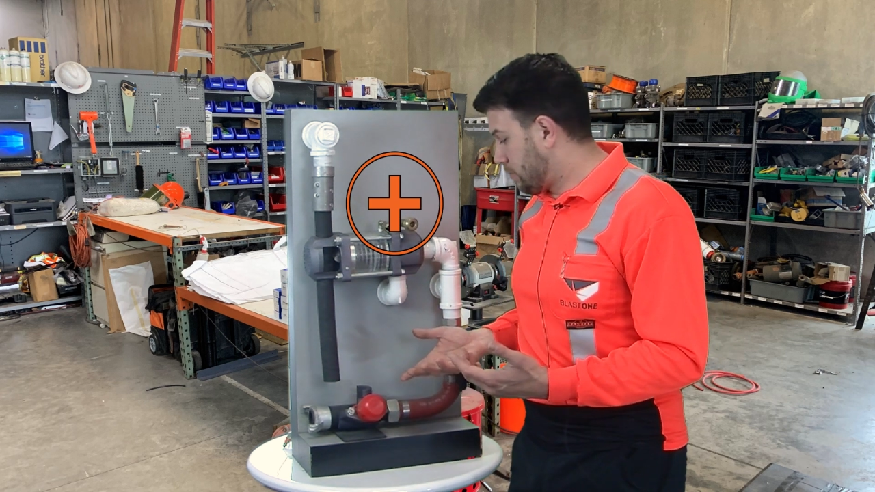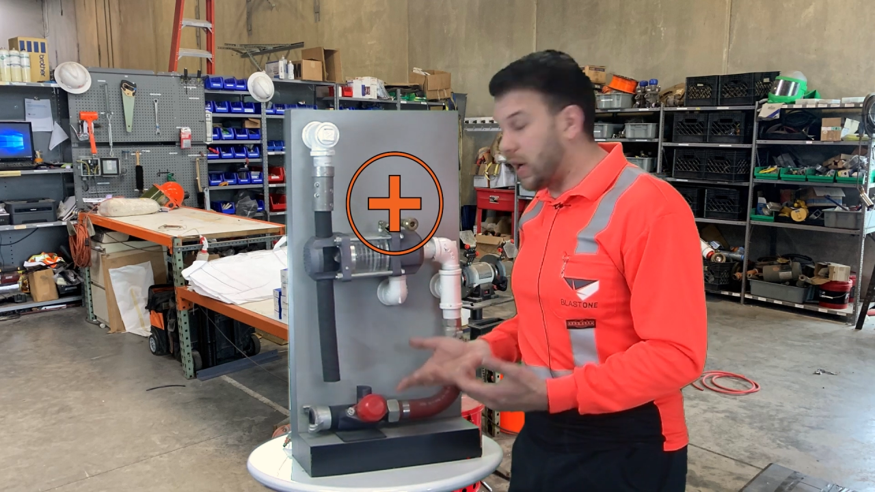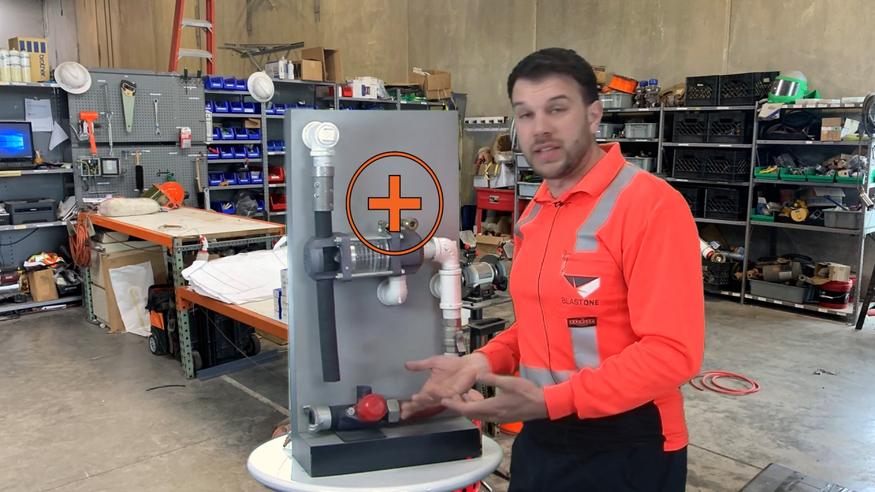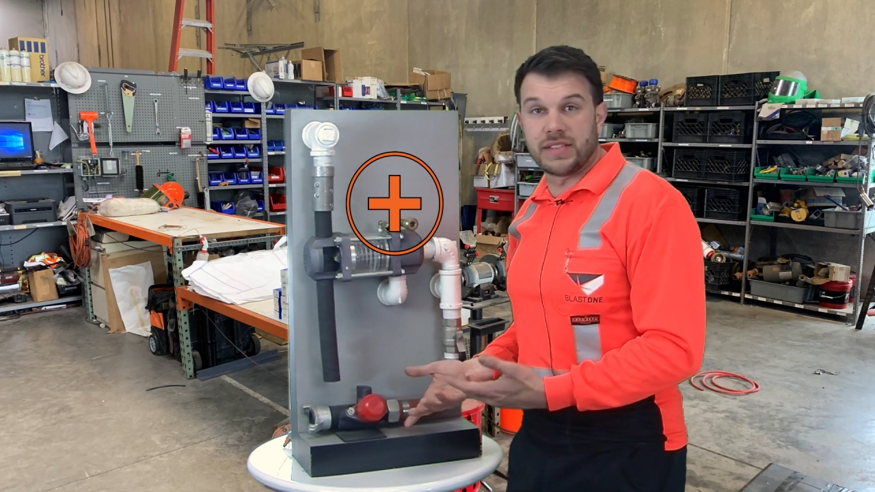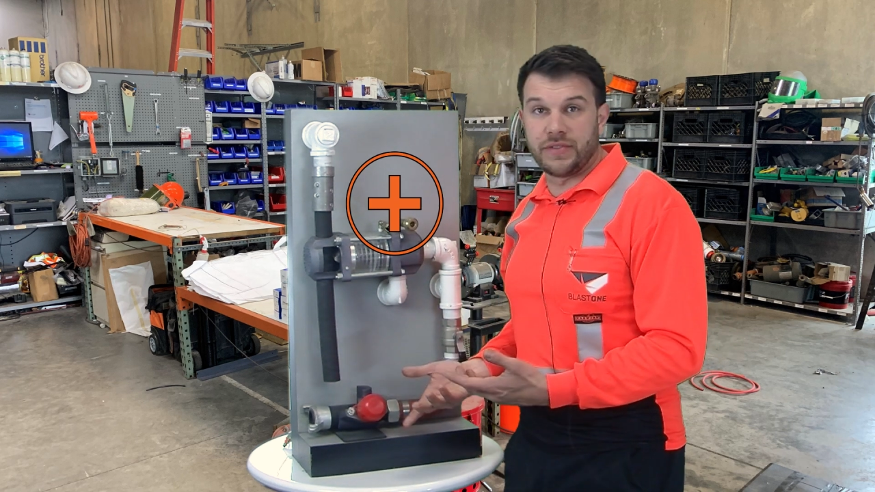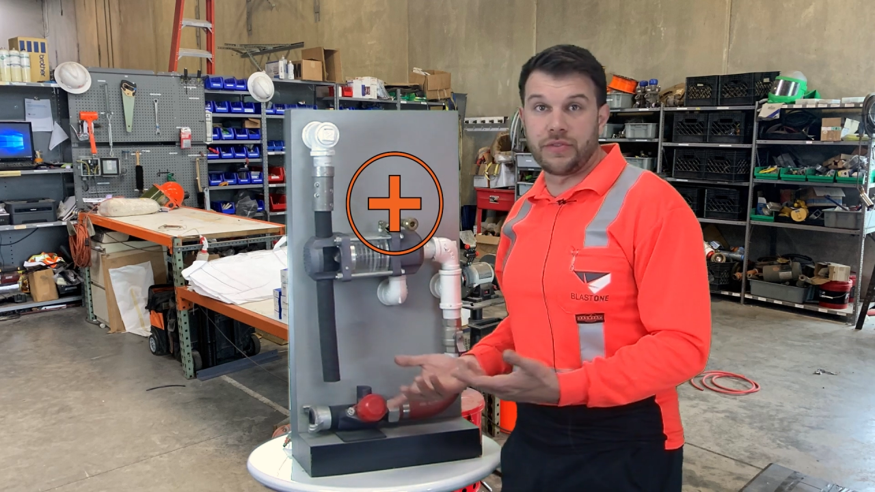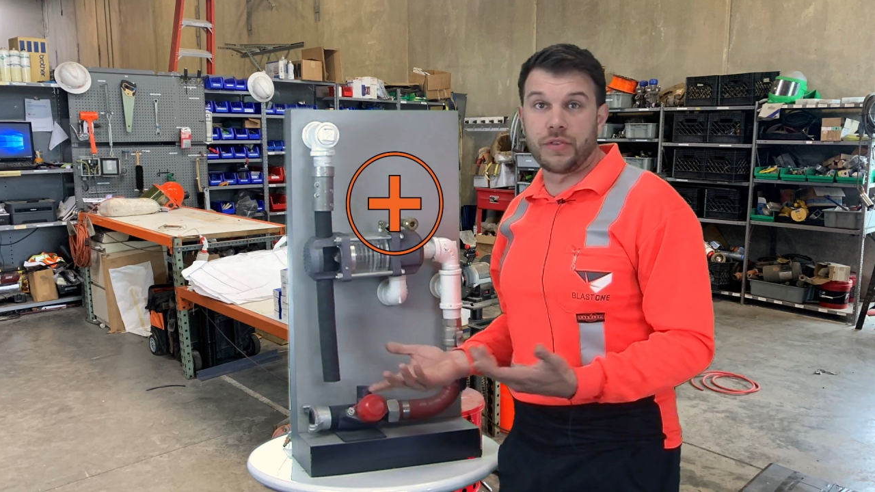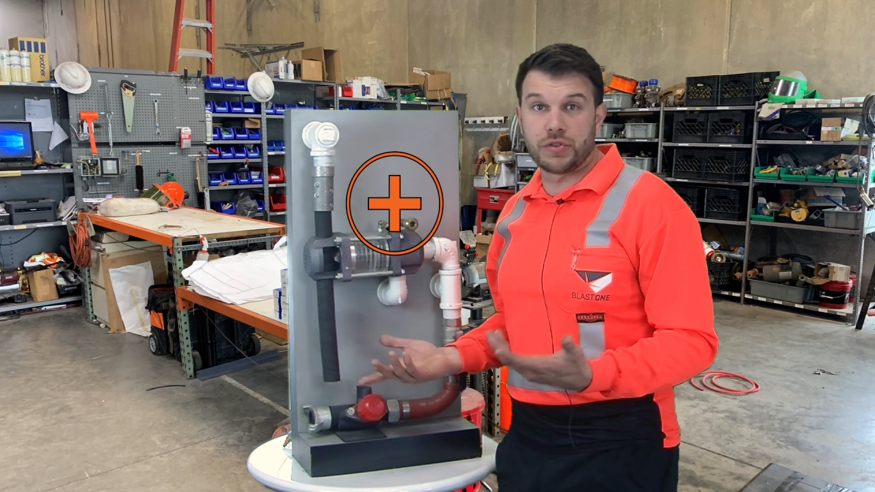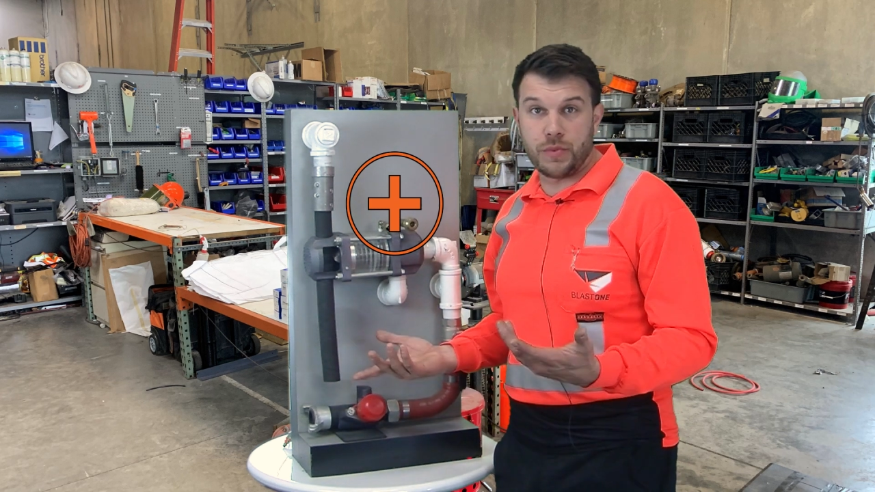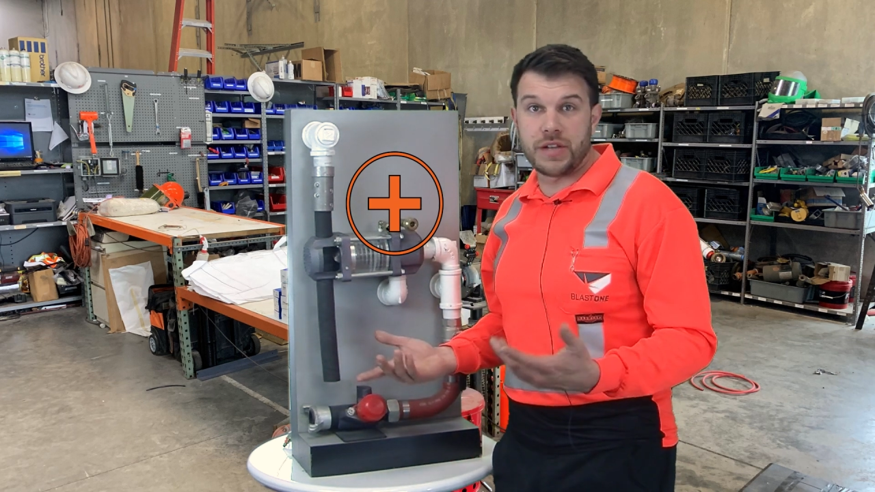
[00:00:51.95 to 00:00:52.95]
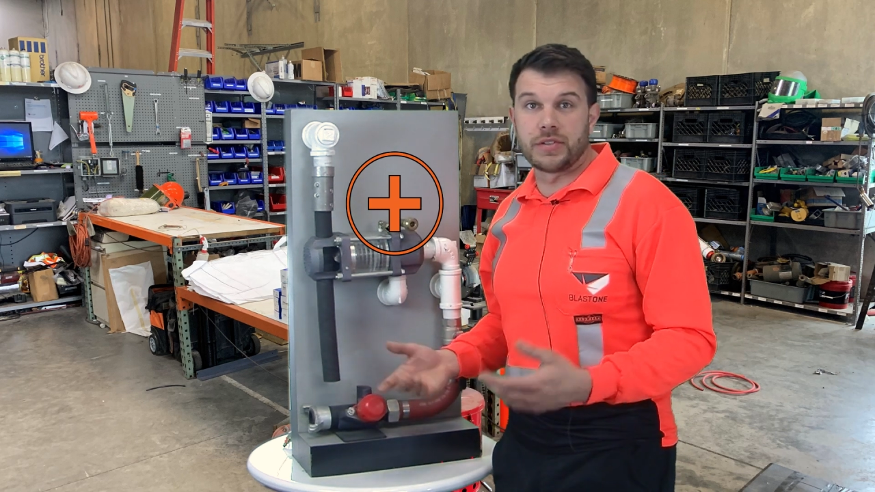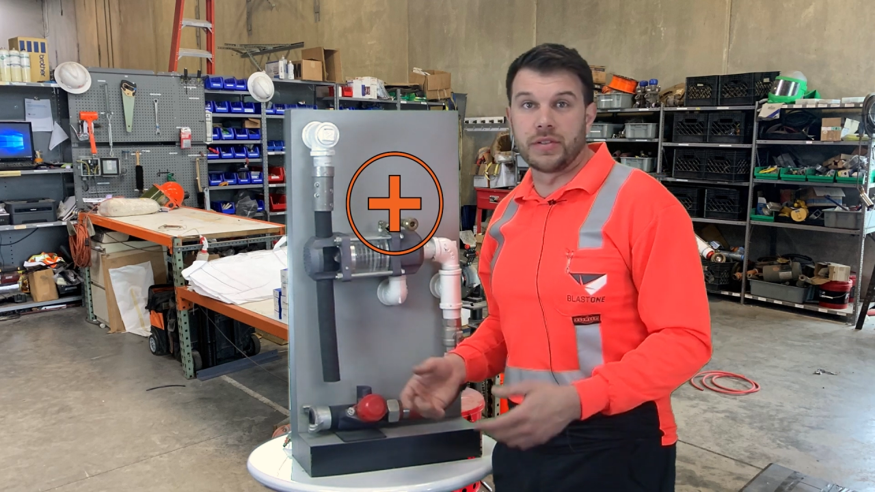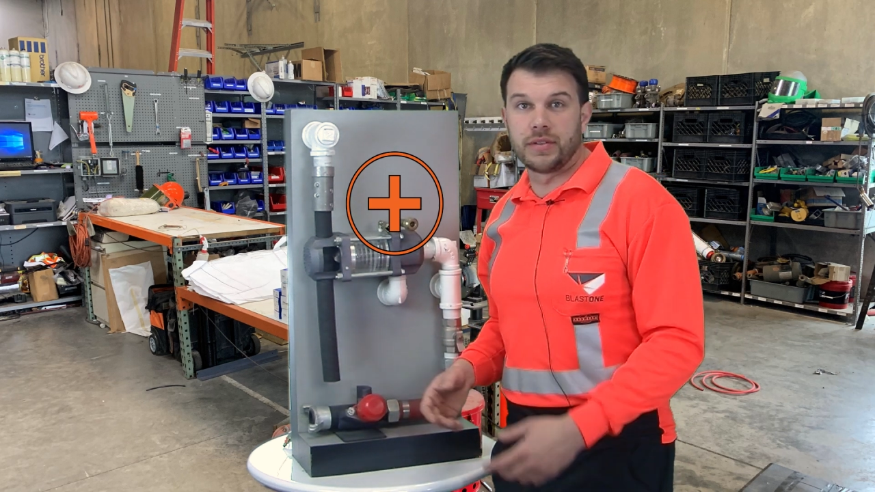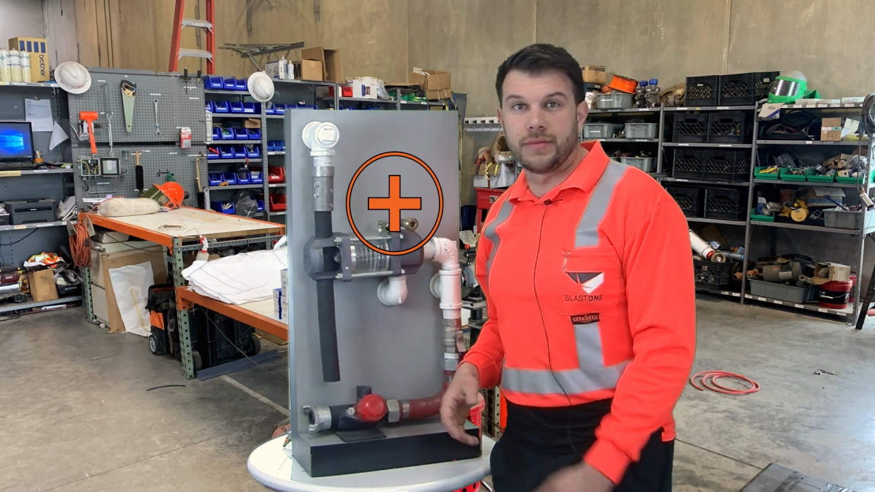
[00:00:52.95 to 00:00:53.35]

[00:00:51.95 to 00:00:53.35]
positive differential pressure.